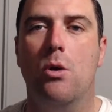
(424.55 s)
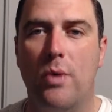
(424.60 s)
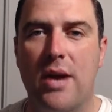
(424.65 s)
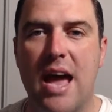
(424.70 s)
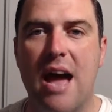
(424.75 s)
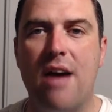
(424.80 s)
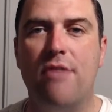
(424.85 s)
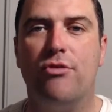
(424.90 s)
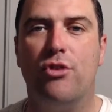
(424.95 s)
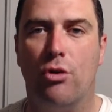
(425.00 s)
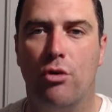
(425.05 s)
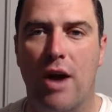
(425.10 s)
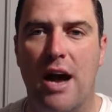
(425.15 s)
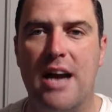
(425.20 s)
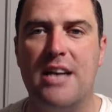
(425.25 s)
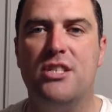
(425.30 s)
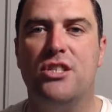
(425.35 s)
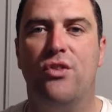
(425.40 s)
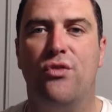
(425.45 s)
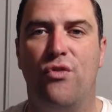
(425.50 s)
We have
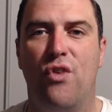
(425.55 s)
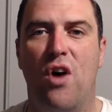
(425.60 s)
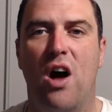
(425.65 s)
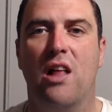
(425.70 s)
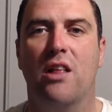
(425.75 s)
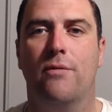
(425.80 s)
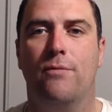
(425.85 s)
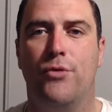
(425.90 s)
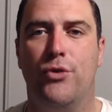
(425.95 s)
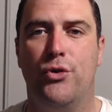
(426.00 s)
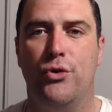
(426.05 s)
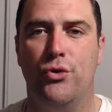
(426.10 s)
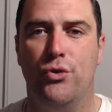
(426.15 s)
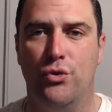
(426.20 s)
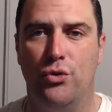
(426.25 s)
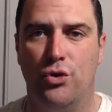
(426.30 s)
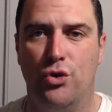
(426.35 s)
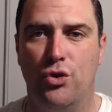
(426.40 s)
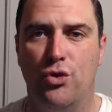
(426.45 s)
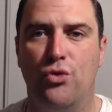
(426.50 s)
Christ to follow
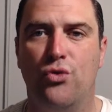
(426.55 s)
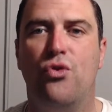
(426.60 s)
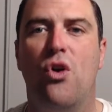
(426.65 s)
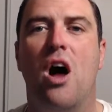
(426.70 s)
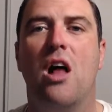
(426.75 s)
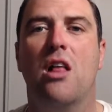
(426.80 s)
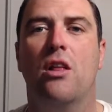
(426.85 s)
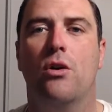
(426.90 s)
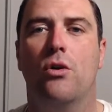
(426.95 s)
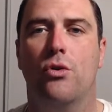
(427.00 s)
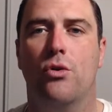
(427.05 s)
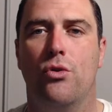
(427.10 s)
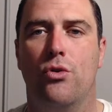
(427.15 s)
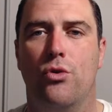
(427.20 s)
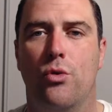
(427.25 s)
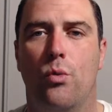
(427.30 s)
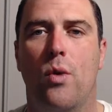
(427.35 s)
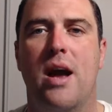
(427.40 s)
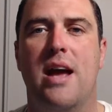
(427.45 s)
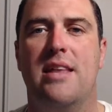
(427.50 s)
to, to follow
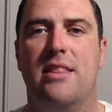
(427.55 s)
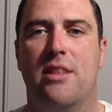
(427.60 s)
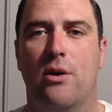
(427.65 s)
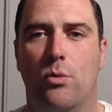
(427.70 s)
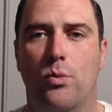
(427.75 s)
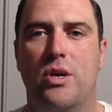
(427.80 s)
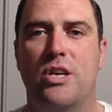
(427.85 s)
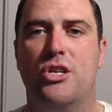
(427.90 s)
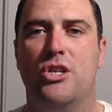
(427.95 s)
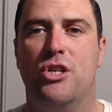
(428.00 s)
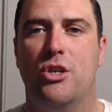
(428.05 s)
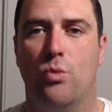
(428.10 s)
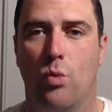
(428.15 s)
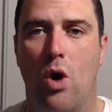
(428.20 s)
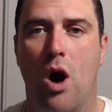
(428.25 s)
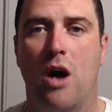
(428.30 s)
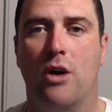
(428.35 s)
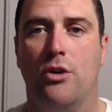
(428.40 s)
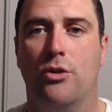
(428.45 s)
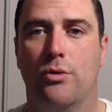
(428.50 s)
the way that we
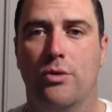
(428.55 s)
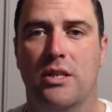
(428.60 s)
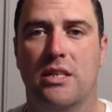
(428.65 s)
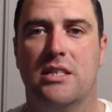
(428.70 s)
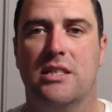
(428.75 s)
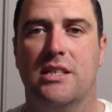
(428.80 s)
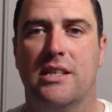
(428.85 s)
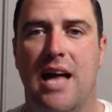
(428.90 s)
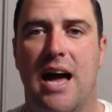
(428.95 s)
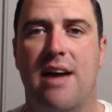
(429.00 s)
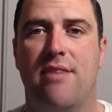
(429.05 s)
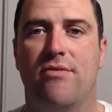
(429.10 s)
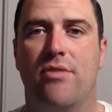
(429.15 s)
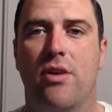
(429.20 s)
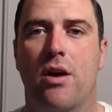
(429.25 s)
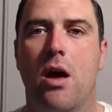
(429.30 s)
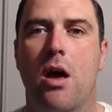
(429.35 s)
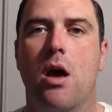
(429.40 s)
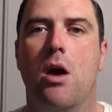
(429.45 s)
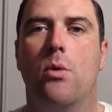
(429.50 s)
should walk through this
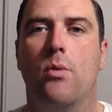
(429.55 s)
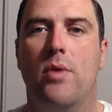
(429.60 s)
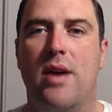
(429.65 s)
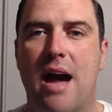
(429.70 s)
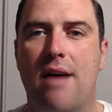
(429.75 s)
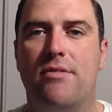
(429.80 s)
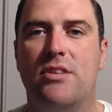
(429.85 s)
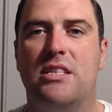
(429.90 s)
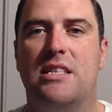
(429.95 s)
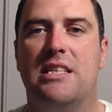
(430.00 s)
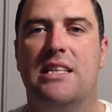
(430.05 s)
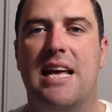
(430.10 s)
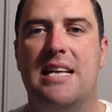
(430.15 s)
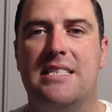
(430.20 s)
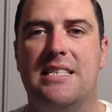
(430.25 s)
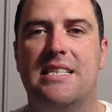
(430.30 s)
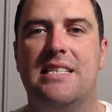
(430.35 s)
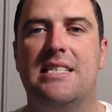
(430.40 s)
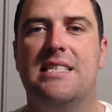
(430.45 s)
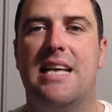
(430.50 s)
life. We have his
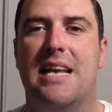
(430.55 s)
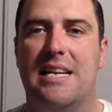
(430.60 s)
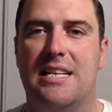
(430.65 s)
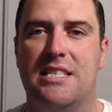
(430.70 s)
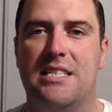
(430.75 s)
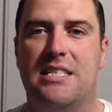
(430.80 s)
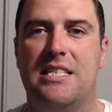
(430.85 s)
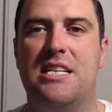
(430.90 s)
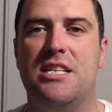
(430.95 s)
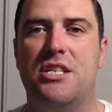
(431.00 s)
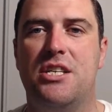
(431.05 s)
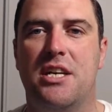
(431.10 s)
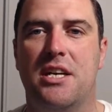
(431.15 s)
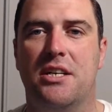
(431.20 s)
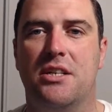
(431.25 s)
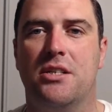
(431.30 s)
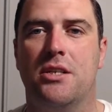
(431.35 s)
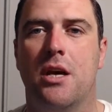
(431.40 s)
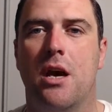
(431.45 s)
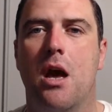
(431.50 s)
lessons and his
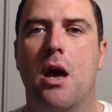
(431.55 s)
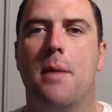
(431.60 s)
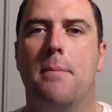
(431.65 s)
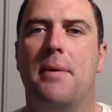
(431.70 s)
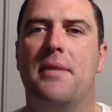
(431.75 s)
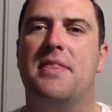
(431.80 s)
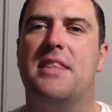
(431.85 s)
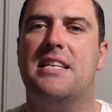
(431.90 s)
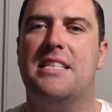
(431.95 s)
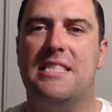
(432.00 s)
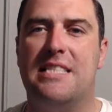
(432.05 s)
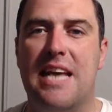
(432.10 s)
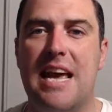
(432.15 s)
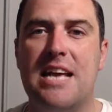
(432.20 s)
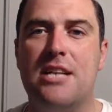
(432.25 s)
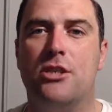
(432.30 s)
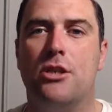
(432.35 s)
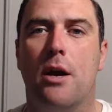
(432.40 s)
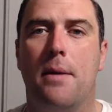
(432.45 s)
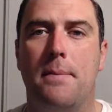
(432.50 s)
teachings. But the
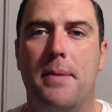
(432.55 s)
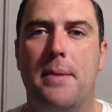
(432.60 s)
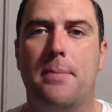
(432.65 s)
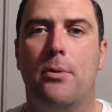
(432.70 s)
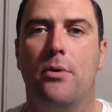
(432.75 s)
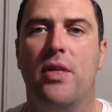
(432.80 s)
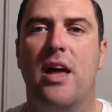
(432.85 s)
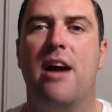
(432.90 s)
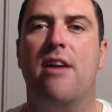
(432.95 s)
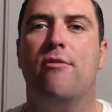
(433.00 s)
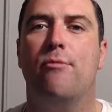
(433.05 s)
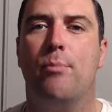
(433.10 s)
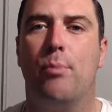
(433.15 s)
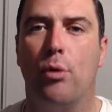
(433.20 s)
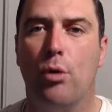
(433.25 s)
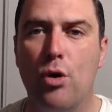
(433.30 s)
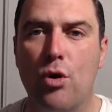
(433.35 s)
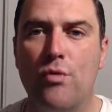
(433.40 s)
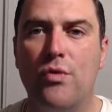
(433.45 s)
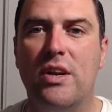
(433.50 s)
saints are people that have
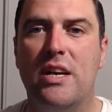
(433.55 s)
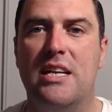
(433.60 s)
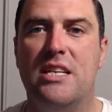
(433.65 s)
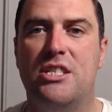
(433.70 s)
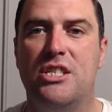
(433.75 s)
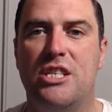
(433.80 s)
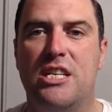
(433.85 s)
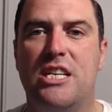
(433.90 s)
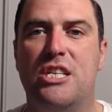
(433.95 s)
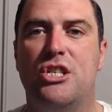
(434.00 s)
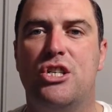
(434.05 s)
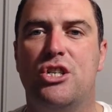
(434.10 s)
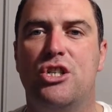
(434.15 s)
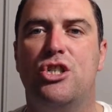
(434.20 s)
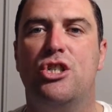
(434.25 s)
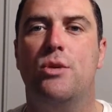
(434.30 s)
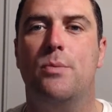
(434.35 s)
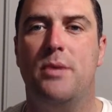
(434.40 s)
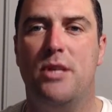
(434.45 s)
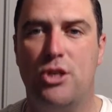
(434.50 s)
proven his
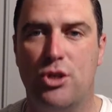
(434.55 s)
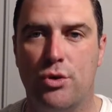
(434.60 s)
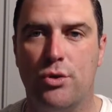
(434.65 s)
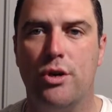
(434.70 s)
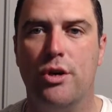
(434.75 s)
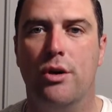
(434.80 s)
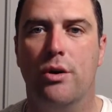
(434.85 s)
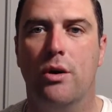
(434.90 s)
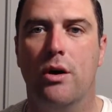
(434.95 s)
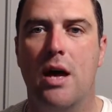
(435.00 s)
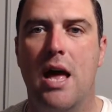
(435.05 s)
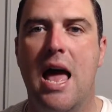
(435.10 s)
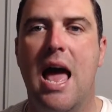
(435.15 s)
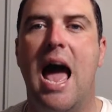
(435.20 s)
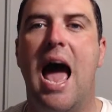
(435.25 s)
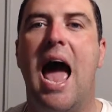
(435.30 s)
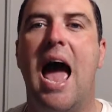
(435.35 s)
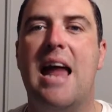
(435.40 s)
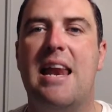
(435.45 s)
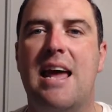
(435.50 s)
teachings to be true
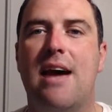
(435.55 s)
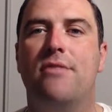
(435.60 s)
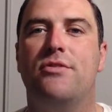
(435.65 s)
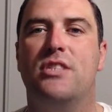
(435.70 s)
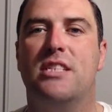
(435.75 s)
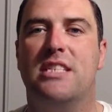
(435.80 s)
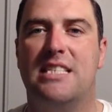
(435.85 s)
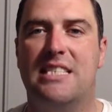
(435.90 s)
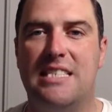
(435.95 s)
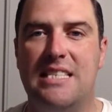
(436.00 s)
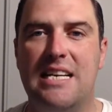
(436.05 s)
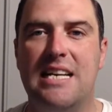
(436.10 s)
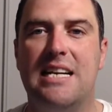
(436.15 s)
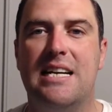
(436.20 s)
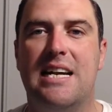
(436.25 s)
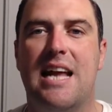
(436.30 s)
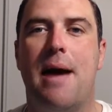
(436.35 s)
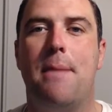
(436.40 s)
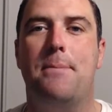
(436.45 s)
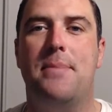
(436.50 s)
and have
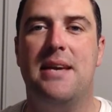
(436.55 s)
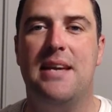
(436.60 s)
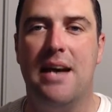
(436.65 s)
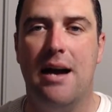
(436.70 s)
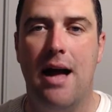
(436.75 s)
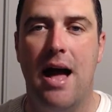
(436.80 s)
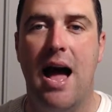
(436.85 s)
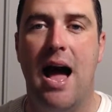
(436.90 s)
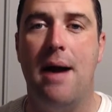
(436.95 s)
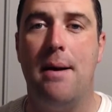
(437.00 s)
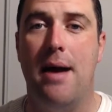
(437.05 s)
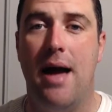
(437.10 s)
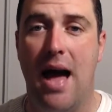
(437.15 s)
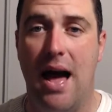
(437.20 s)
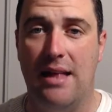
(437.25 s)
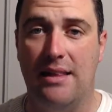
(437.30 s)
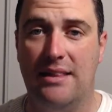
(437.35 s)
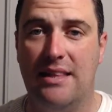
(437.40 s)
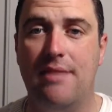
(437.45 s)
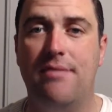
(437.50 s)
succeeded at, at,
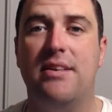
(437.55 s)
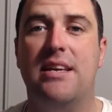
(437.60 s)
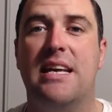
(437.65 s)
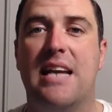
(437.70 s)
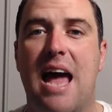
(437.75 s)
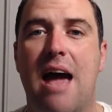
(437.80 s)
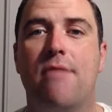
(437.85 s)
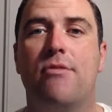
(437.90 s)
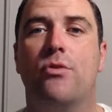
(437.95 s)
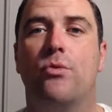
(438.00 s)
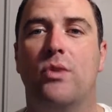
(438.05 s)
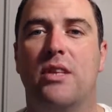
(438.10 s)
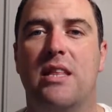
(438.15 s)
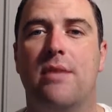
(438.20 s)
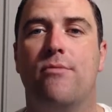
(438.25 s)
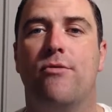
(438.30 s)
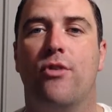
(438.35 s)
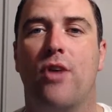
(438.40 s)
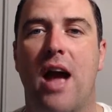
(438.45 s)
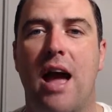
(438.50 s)
at living in heaven
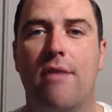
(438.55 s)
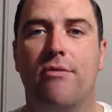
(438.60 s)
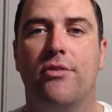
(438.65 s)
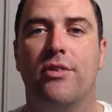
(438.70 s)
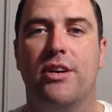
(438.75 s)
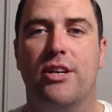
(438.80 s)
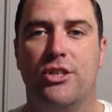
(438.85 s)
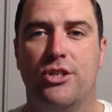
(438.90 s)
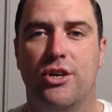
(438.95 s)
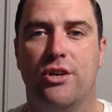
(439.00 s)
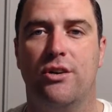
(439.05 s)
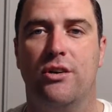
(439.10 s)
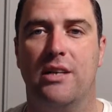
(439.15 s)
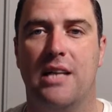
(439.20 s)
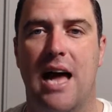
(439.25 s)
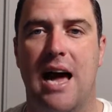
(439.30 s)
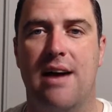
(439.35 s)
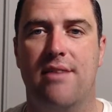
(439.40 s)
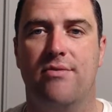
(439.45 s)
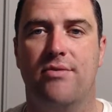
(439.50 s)
with him forever in eternal
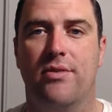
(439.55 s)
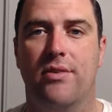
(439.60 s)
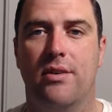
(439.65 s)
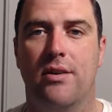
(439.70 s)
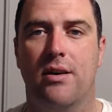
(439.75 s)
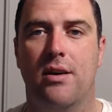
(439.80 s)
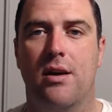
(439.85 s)
life.